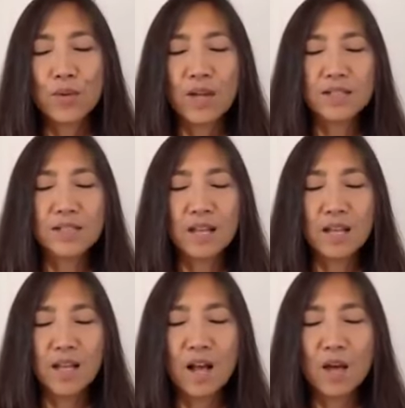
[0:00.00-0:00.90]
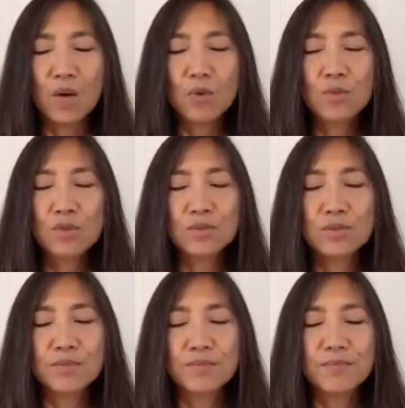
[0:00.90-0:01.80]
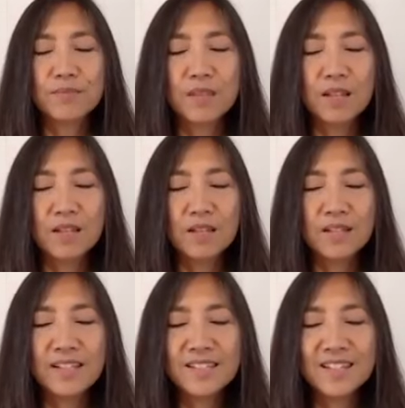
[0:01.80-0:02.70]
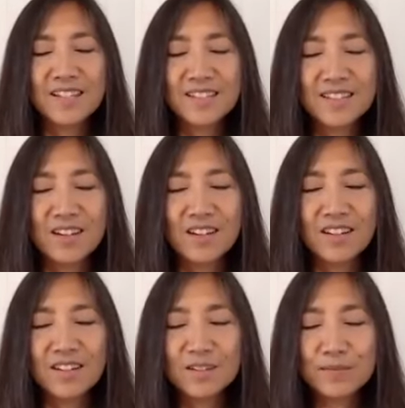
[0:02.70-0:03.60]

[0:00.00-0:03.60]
Exhale out. And let's get started.